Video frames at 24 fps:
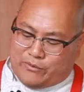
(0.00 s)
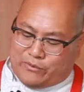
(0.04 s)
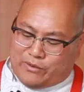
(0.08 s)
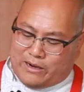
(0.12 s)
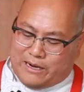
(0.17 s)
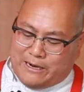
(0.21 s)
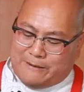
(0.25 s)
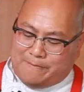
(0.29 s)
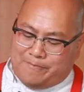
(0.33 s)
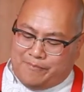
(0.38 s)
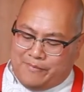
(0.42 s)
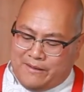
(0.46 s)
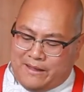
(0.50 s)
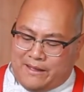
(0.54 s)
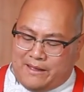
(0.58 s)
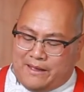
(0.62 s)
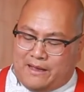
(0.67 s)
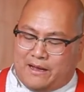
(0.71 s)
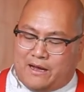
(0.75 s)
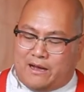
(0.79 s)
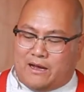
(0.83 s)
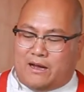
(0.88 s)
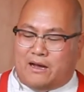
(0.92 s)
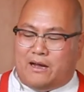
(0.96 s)
right.
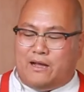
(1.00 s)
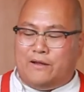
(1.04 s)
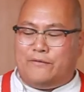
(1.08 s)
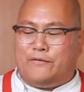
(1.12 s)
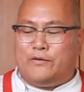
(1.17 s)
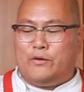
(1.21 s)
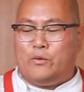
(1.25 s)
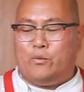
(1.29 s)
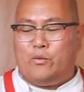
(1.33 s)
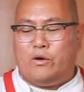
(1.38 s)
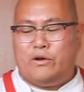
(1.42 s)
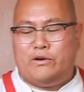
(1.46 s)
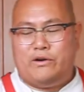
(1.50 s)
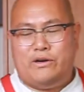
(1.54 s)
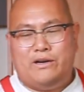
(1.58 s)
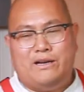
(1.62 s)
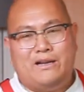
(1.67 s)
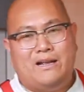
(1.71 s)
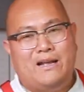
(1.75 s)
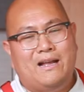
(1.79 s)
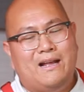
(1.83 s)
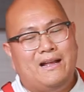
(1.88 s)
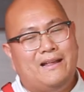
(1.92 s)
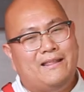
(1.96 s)
If you're
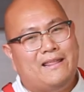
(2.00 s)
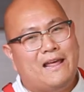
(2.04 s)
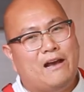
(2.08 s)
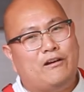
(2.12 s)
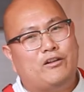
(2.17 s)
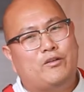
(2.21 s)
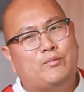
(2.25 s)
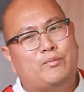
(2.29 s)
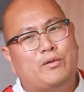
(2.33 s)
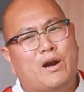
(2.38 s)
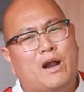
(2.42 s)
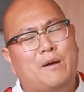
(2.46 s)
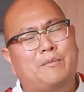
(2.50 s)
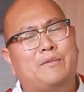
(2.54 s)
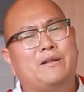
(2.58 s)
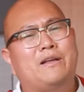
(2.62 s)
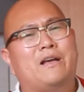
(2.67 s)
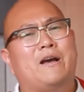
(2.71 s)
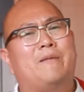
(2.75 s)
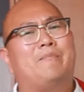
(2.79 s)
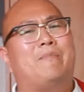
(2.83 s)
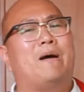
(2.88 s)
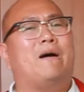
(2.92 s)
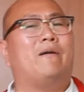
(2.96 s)
wondering, that was probably
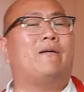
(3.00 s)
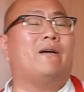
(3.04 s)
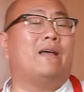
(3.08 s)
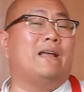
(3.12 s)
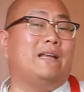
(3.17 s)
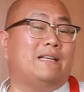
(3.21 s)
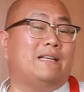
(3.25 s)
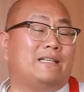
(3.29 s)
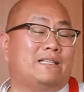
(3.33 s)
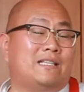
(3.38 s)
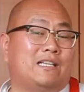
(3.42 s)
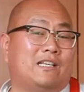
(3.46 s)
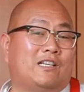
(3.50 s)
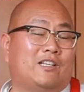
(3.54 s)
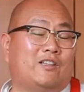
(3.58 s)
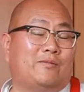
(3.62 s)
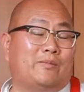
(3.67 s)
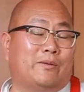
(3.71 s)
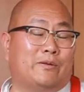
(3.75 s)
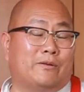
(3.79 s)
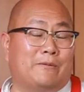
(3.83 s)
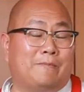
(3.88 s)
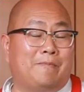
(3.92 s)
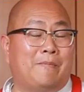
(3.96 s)
about a
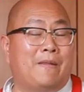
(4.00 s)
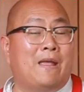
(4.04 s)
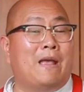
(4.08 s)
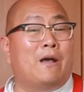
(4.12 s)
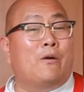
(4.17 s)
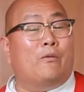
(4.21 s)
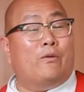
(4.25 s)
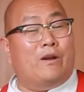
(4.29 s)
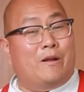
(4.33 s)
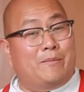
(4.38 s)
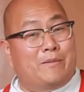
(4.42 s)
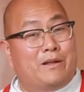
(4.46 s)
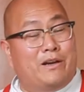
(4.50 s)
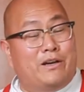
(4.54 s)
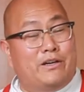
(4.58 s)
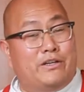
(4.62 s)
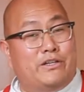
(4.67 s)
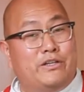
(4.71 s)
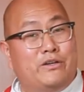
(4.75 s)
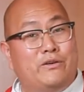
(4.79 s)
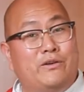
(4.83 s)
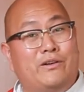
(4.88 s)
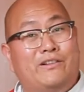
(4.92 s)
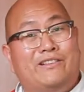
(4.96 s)
teaspoon. What I'm gonna
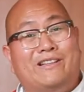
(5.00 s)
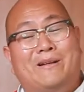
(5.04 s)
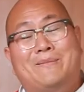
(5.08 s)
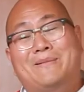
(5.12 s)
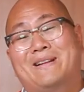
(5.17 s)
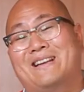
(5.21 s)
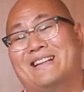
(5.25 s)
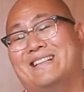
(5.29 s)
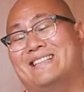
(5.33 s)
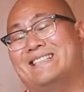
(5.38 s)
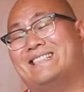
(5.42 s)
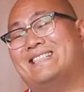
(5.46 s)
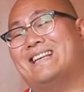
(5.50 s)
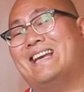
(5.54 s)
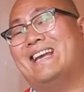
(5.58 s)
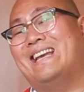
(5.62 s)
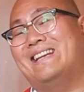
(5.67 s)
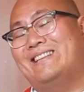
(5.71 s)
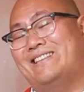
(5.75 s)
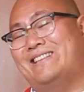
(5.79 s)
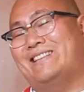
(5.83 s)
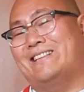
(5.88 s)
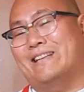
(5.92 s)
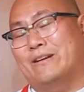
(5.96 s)
do is I'm gonna
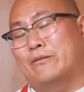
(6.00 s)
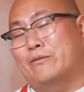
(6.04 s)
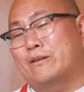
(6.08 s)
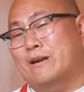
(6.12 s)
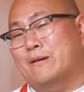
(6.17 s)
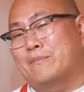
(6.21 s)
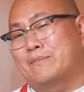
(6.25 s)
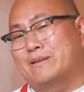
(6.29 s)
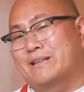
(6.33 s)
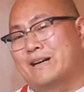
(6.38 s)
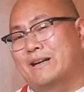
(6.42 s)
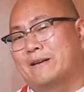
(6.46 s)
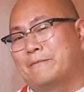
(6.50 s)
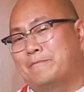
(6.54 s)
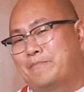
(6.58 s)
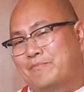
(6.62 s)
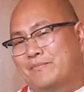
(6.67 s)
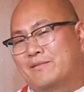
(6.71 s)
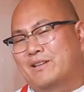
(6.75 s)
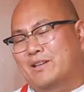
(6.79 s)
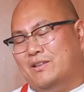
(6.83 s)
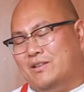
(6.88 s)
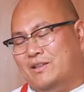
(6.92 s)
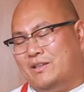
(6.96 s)
taste it when I'm done
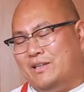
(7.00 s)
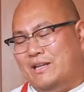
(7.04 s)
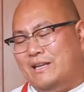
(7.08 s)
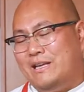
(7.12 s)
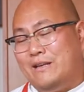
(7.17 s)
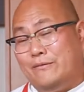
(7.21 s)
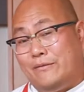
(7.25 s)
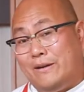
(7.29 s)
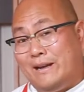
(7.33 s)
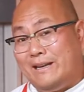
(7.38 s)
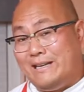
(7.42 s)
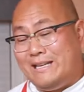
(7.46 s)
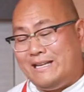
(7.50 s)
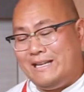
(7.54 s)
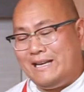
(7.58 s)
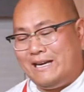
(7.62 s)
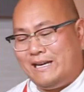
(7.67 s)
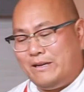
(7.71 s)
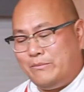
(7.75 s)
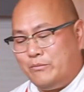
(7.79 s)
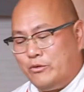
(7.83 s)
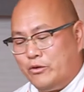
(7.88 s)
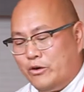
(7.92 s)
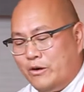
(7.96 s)
to see if I need
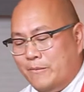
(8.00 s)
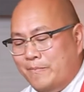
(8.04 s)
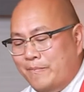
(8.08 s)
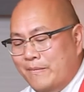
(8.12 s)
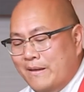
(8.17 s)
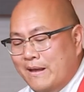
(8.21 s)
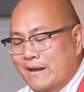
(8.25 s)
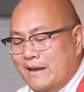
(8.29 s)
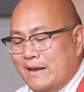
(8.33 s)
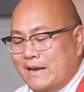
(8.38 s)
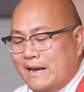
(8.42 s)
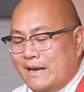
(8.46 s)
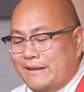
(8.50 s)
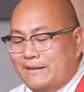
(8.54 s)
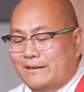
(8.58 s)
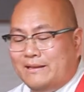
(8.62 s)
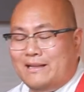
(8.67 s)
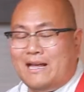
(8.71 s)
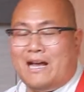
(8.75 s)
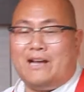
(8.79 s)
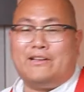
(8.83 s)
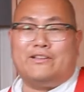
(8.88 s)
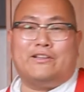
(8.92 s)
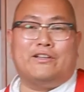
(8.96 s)
any more. And the
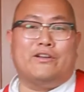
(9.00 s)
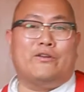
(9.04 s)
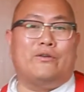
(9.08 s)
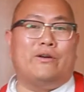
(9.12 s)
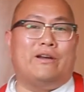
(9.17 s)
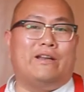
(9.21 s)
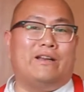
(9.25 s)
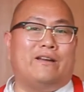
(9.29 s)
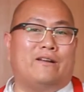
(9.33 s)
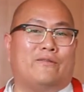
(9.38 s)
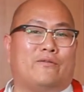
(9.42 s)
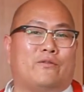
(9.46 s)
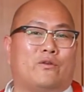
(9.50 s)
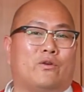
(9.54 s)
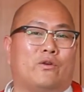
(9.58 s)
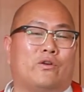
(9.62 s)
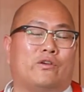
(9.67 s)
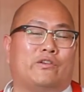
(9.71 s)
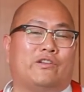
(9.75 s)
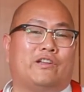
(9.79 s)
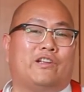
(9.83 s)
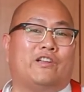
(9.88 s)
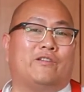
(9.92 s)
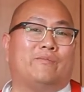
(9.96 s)
last ingredient, of
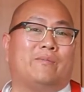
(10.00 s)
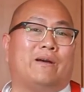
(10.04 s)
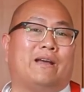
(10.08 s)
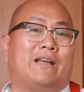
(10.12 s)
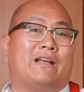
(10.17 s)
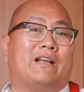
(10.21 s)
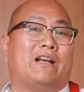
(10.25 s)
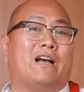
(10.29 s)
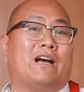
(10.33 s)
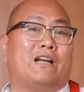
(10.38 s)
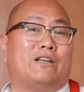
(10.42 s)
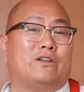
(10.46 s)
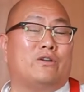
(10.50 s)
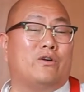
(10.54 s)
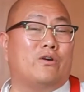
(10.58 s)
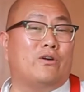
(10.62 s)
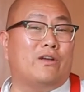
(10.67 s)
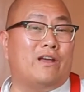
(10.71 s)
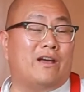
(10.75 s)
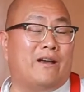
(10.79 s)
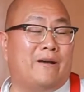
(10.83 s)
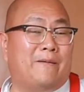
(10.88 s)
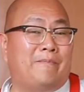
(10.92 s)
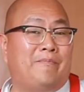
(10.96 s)
course, is my
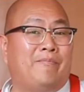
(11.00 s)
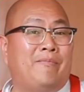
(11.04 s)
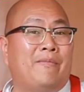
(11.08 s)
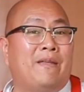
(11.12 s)
kadoya